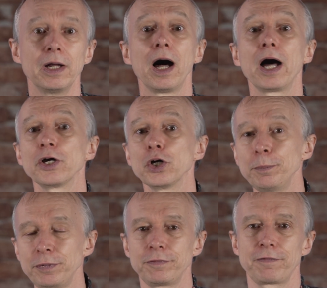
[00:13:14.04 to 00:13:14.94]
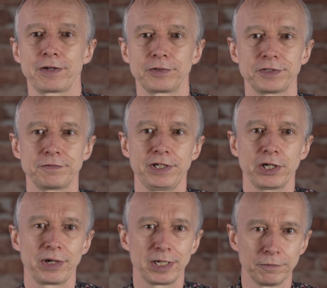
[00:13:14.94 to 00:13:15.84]
I hope you found this
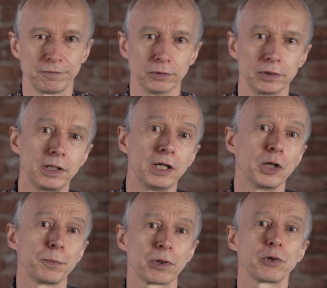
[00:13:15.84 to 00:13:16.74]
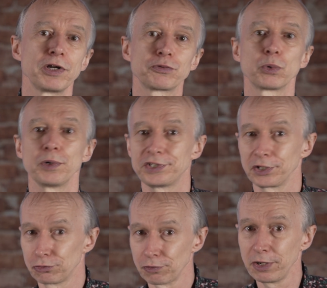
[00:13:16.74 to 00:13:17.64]
video helpful. ProRes RAW is a
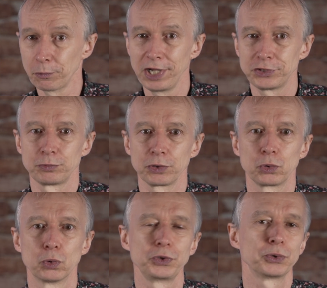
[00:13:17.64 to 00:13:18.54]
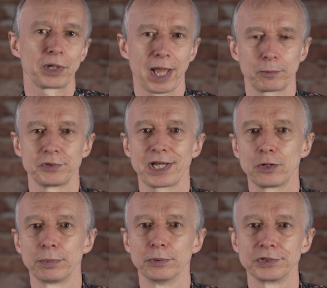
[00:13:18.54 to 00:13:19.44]
great way to record your camera's
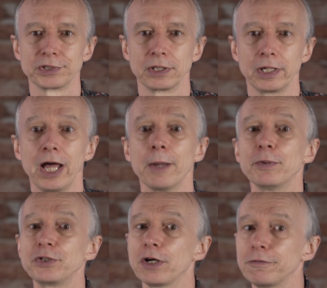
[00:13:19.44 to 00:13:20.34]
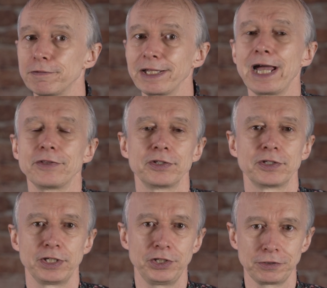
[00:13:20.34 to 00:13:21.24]
output. But don't forget that
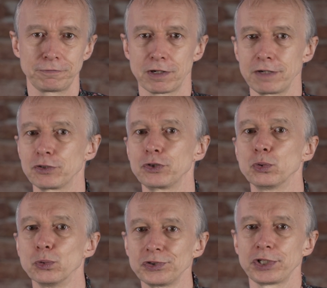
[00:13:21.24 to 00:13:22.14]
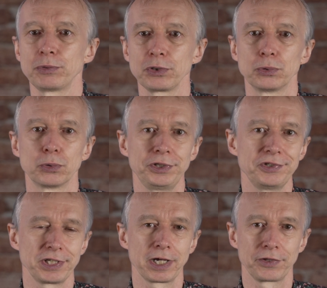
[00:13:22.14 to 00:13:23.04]
the Ninja 5 can also record
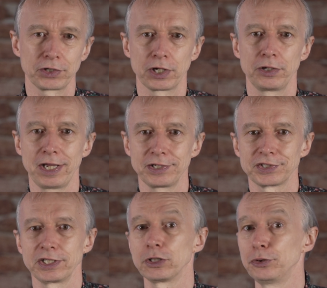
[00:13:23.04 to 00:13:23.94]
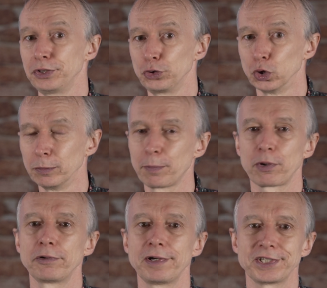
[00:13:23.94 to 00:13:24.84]
using other codecs, including normal
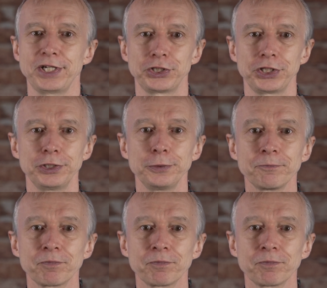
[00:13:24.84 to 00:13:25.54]
ProRes HQ,